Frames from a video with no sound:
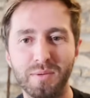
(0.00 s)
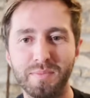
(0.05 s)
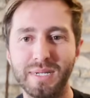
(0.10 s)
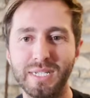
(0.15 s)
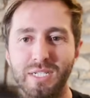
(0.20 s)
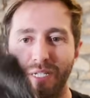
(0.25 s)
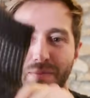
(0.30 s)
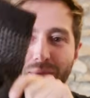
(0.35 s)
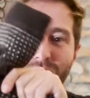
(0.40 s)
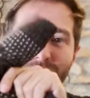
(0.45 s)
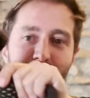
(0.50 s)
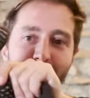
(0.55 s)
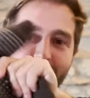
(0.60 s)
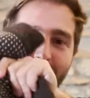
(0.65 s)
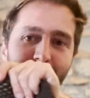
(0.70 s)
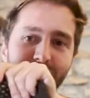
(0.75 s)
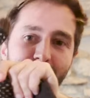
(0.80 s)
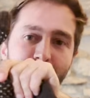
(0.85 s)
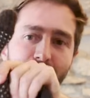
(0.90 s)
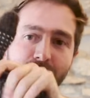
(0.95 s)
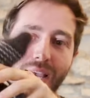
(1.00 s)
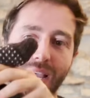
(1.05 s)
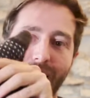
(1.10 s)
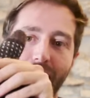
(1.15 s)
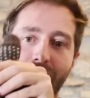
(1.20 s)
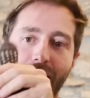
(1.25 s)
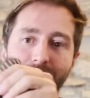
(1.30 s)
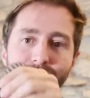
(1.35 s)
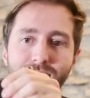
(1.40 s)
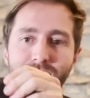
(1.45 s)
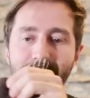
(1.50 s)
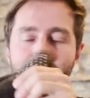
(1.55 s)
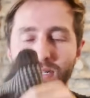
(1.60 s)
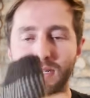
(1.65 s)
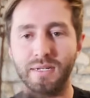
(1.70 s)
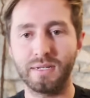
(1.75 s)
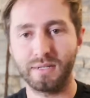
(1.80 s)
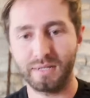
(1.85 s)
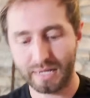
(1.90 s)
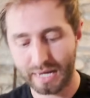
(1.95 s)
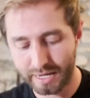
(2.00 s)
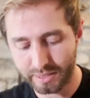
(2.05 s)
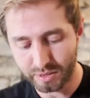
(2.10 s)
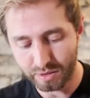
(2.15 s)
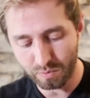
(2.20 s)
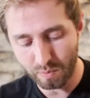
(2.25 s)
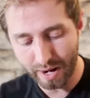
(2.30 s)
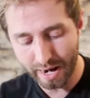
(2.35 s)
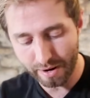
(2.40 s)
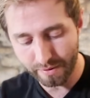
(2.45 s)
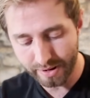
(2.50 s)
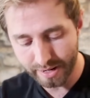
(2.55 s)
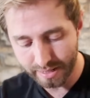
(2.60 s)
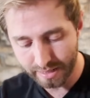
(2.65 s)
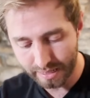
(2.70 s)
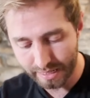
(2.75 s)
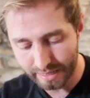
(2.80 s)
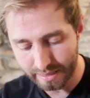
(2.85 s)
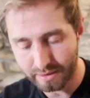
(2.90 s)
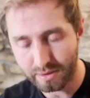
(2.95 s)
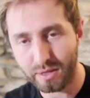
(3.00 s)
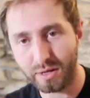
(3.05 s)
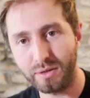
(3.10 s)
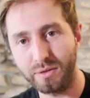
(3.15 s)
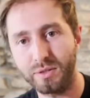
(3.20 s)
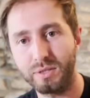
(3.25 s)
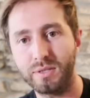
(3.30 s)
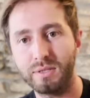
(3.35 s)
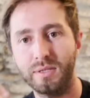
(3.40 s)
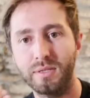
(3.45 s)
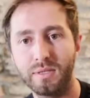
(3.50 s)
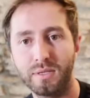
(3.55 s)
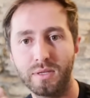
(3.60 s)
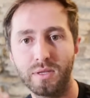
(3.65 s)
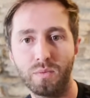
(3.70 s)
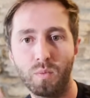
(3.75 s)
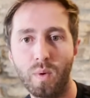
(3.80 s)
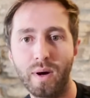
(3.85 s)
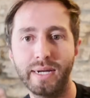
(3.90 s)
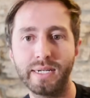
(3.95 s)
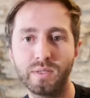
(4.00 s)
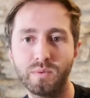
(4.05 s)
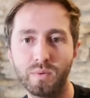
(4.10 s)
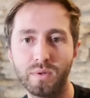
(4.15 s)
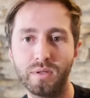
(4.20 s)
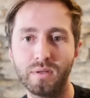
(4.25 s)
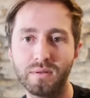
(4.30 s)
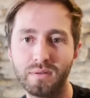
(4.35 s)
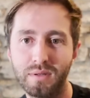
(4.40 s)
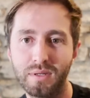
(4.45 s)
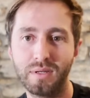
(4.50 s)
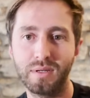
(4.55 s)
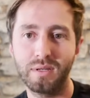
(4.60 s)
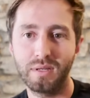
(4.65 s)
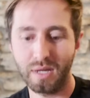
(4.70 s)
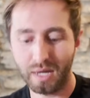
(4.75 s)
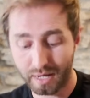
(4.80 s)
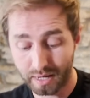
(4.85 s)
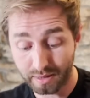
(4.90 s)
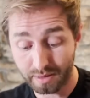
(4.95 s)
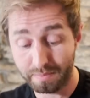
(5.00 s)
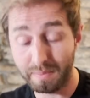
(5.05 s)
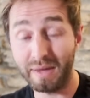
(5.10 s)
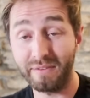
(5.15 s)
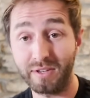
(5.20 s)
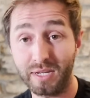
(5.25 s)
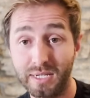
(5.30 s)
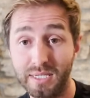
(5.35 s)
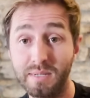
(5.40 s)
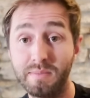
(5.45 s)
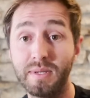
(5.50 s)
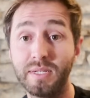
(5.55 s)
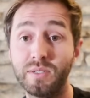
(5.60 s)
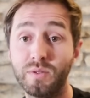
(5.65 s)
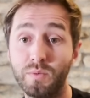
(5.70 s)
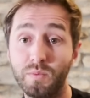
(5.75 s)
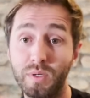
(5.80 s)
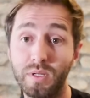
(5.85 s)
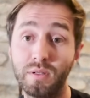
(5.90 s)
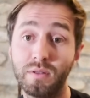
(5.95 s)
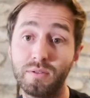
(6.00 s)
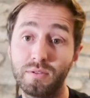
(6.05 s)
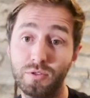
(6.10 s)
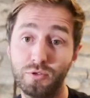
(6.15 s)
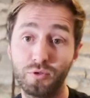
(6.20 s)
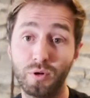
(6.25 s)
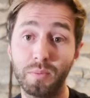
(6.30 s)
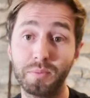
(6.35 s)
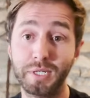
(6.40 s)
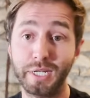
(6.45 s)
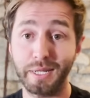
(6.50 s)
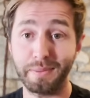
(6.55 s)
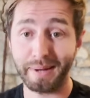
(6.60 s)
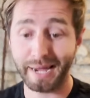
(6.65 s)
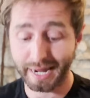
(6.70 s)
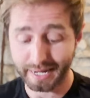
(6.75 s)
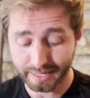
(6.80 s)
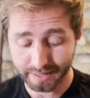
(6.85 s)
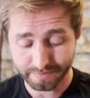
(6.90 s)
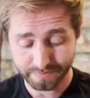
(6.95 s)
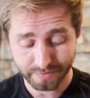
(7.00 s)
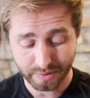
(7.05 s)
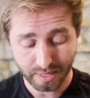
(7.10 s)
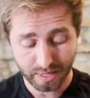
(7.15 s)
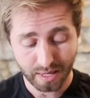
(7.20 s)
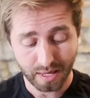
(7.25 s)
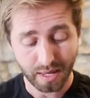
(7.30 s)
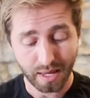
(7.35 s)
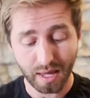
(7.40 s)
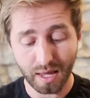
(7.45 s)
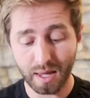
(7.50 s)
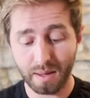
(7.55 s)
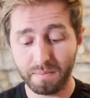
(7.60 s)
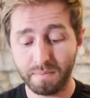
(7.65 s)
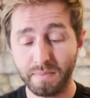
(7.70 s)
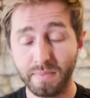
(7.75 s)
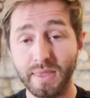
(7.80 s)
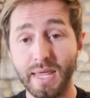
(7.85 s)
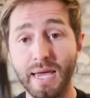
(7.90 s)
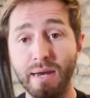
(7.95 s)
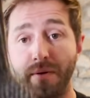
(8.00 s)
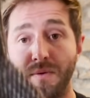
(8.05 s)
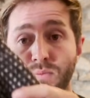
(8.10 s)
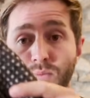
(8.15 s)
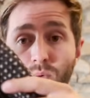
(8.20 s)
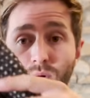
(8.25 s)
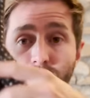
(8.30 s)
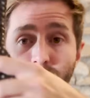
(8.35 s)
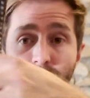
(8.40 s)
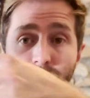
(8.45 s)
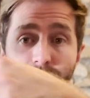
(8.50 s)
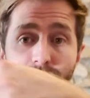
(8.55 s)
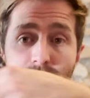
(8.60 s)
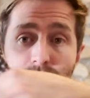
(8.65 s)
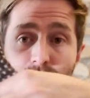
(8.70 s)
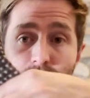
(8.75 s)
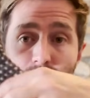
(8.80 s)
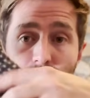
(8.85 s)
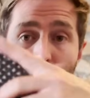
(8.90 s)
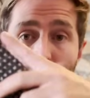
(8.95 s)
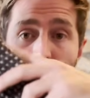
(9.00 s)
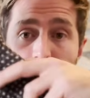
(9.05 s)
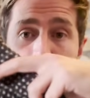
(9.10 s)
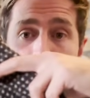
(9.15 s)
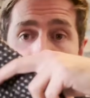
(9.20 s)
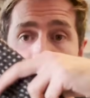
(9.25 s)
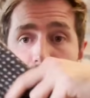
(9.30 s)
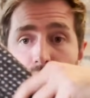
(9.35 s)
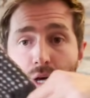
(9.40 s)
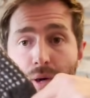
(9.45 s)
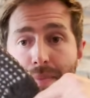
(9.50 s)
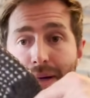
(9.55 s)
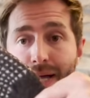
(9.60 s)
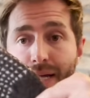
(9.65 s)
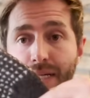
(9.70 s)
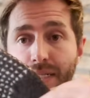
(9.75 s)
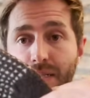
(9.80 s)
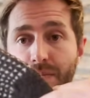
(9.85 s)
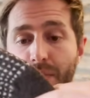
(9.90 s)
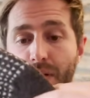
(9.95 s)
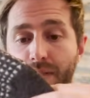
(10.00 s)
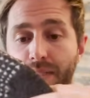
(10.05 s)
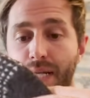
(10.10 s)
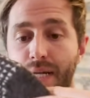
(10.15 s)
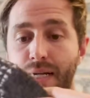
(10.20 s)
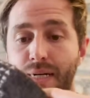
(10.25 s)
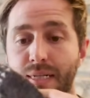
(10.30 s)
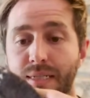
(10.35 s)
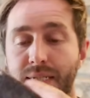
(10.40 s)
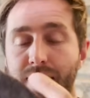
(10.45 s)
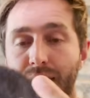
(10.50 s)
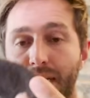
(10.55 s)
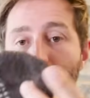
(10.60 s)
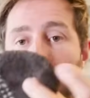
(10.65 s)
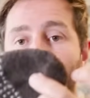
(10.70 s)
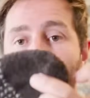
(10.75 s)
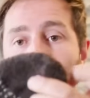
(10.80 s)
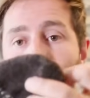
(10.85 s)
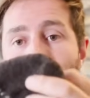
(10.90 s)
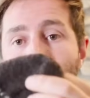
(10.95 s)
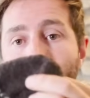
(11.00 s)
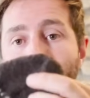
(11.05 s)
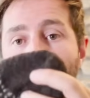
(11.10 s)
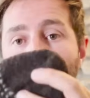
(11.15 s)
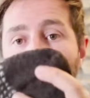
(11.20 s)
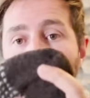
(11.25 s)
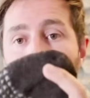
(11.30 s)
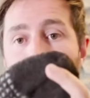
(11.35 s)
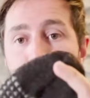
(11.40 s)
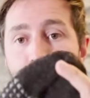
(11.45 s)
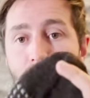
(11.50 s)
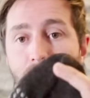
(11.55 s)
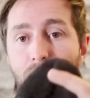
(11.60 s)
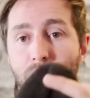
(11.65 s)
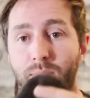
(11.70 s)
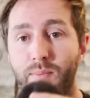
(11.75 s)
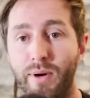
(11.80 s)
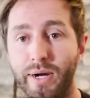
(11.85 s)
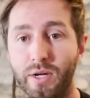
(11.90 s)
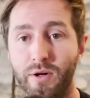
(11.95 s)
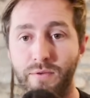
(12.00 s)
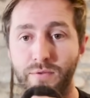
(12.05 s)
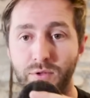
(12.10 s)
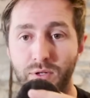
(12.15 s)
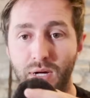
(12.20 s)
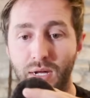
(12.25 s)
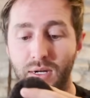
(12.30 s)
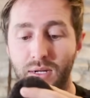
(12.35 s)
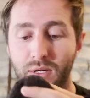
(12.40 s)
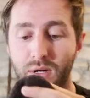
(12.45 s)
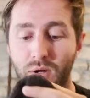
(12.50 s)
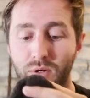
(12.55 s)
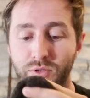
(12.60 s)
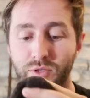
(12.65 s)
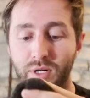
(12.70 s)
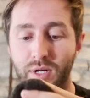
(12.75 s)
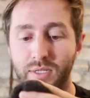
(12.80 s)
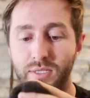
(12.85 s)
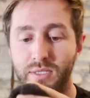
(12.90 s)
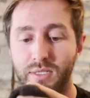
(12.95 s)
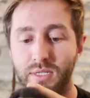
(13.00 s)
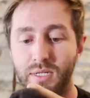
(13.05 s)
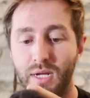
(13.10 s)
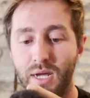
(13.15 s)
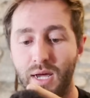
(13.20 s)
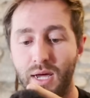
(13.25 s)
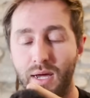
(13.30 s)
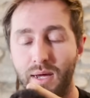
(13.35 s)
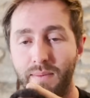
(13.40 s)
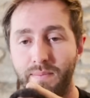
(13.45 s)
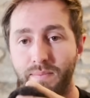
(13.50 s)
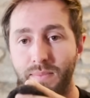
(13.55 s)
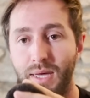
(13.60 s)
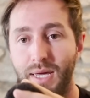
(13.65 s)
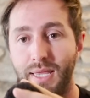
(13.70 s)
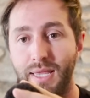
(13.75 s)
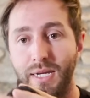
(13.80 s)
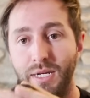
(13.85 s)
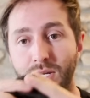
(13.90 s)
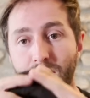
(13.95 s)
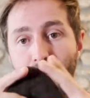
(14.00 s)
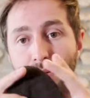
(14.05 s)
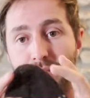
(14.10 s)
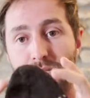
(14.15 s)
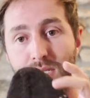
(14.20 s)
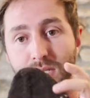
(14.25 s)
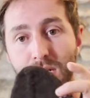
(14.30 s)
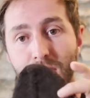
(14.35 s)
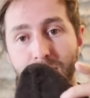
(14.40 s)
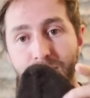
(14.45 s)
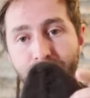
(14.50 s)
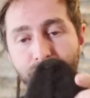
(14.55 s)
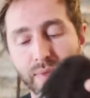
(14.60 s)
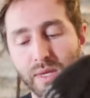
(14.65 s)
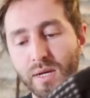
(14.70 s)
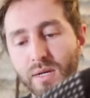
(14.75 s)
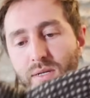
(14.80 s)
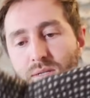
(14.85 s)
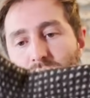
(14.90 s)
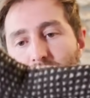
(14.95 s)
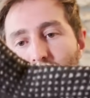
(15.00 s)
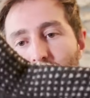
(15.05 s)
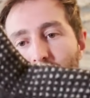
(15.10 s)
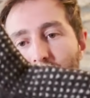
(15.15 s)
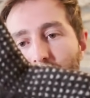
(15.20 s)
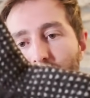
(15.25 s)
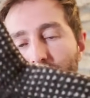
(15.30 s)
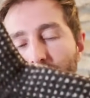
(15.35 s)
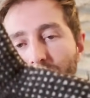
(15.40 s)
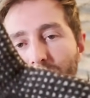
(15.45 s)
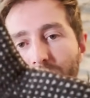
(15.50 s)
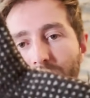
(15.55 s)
me too much, and actually as you wear it, the white will, the Mevagissey Mizzle will drop to the back. Then once you're finishing the gusset, you go back into mosaic knitting, then you break off your colour contrast, and then you go into the toe. So